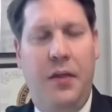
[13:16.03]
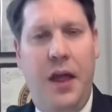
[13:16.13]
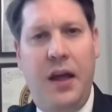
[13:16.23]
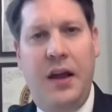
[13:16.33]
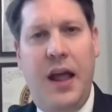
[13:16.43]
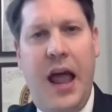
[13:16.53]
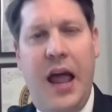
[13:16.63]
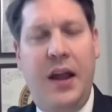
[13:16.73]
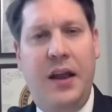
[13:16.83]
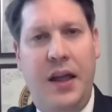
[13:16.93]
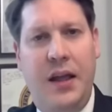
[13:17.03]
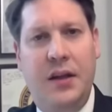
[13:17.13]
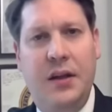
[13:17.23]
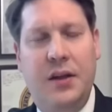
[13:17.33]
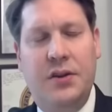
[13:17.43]
they had had
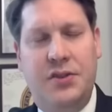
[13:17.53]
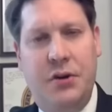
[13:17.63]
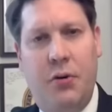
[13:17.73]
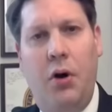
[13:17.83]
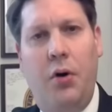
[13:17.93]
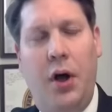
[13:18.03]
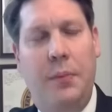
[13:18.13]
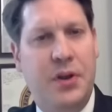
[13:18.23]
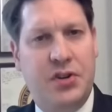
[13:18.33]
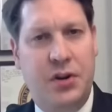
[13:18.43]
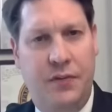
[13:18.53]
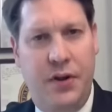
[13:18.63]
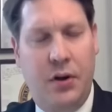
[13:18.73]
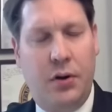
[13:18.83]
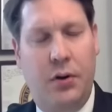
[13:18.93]
a zero emission
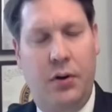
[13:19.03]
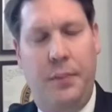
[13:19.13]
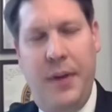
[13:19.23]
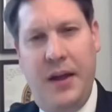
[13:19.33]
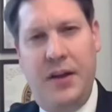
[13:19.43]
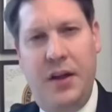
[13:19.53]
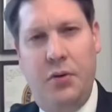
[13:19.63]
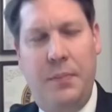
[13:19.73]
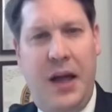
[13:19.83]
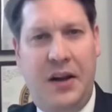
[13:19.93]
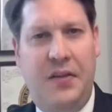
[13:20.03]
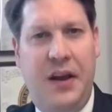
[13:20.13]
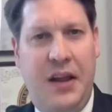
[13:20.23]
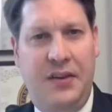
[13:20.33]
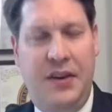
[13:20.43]
vehicle mandate going back to the
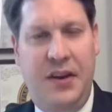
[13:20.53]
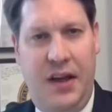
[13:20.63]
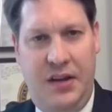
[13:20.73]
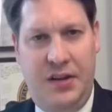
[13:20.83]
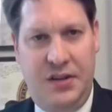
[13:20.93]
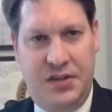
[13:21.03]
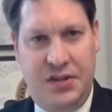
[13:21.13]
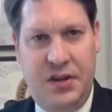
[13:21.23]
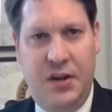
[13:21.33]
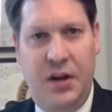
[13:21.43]
1990s.